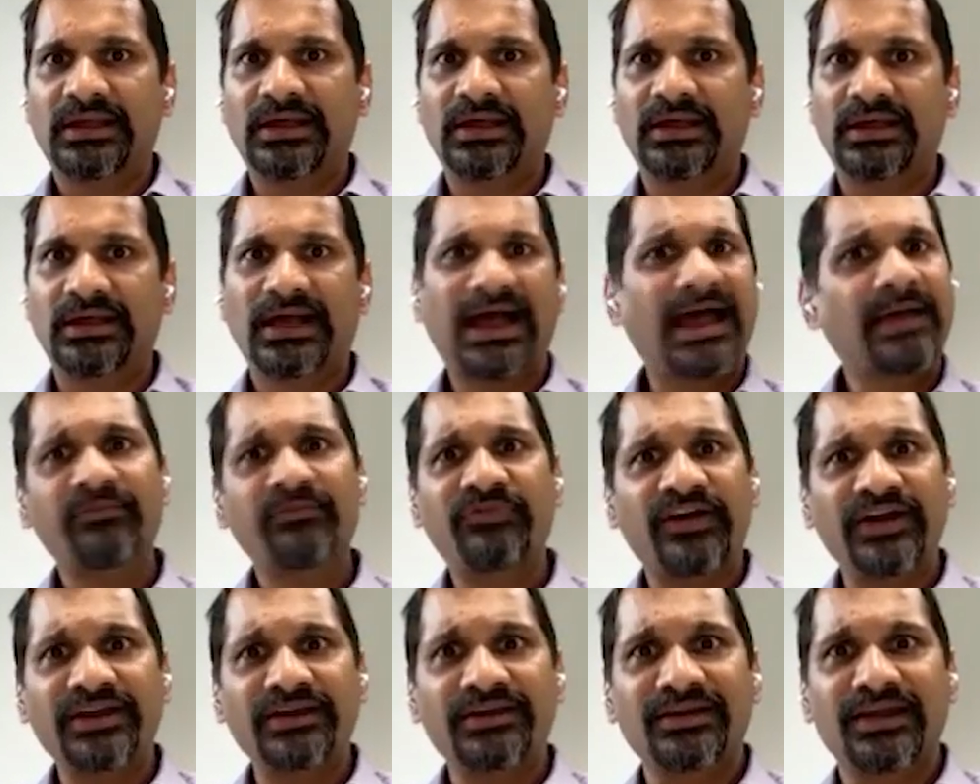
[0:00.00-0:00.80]
I'm
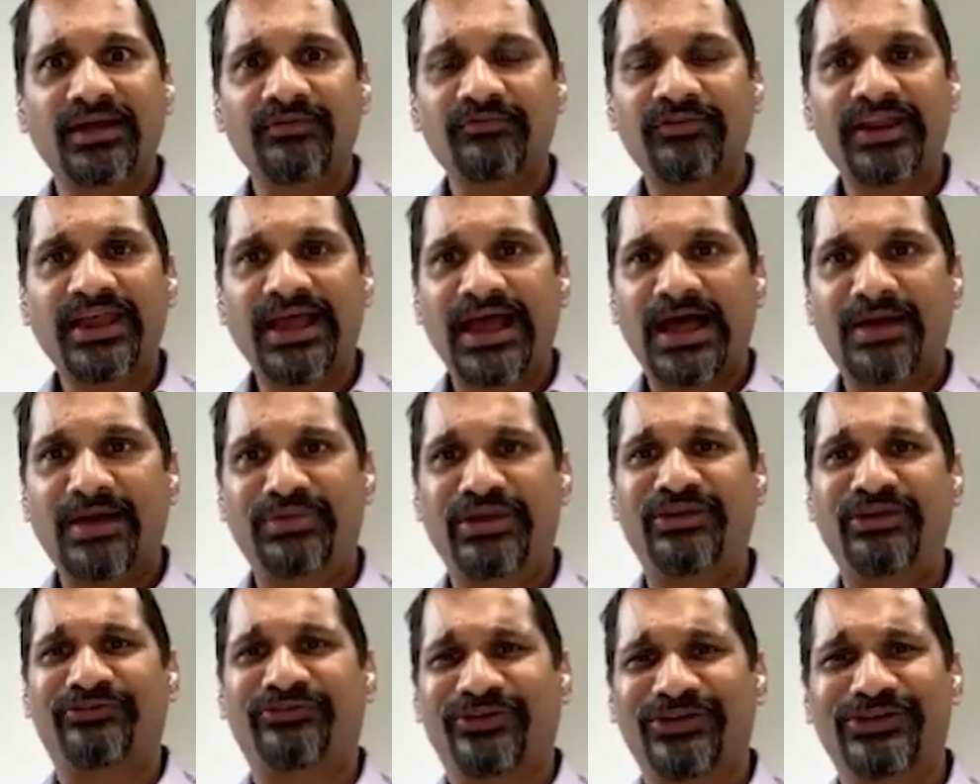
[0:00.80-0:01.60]
fine. I'm very
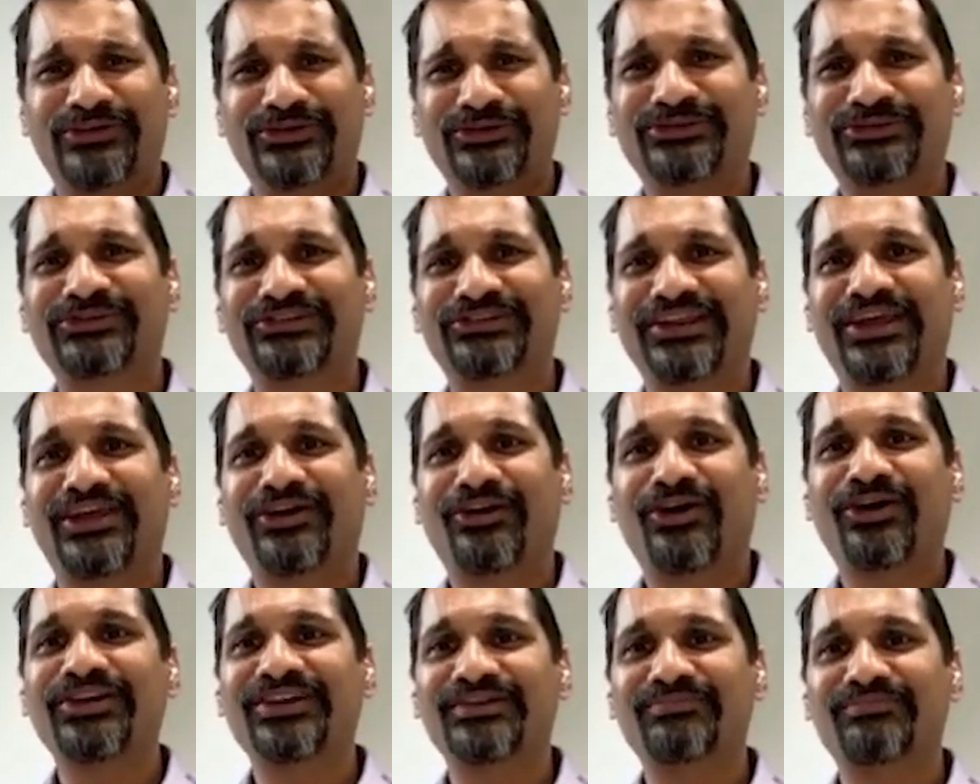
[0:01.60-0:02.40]
happy for you to stay
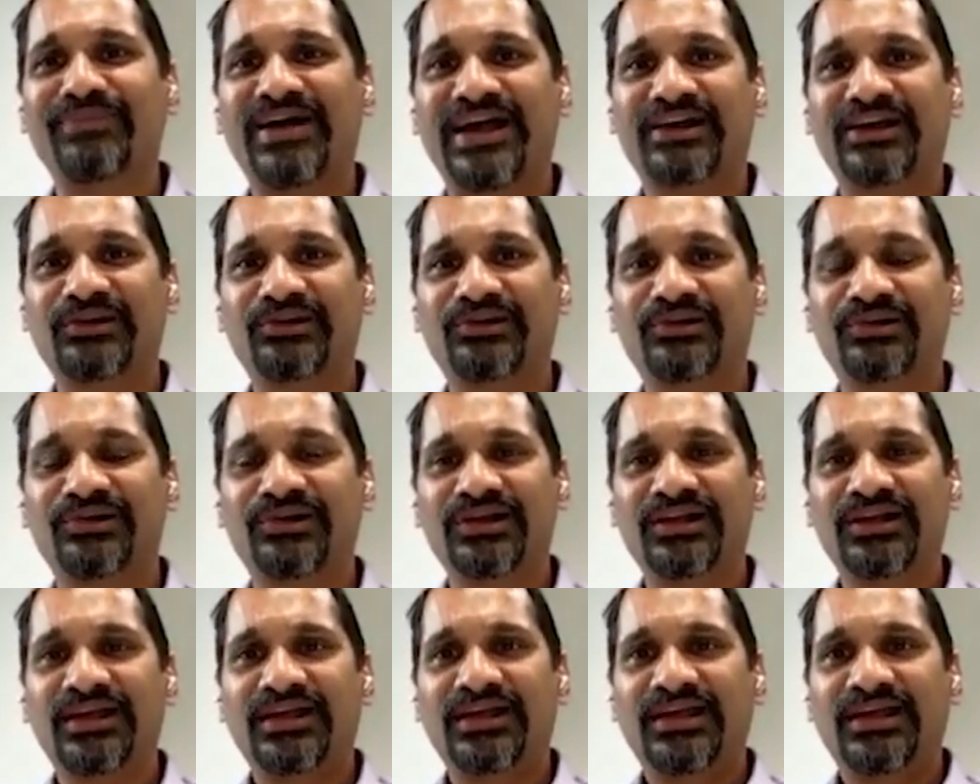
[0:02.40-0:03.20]
on in Bangalore.